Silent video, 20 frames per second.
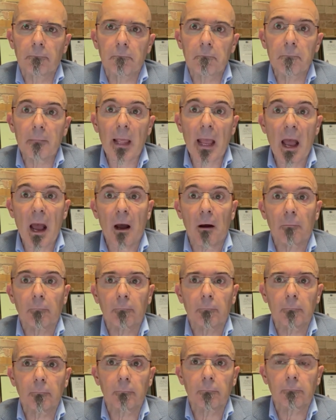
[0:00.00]
Now,
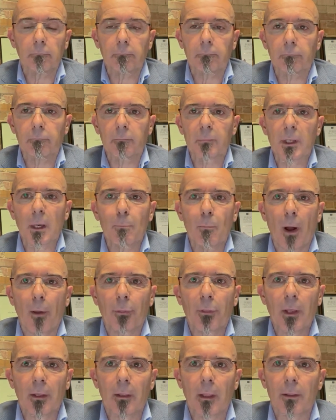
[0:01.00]
some might
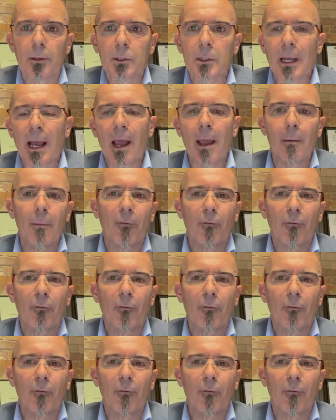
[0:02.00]
think they're the same.